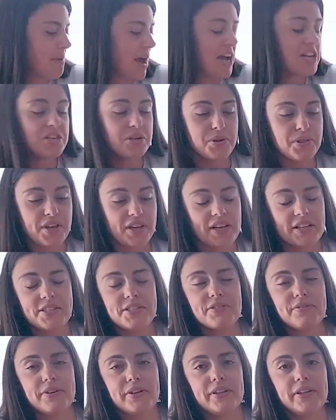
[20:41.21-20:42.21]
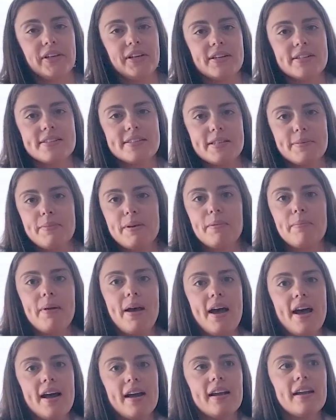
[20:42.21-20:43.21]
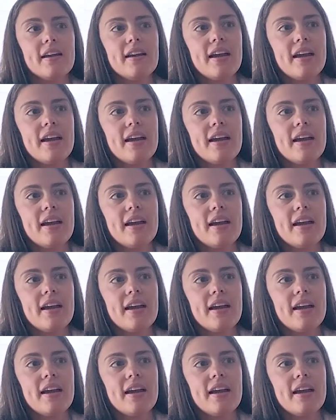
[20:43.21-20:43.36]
I do think it's a really good sleeping bag,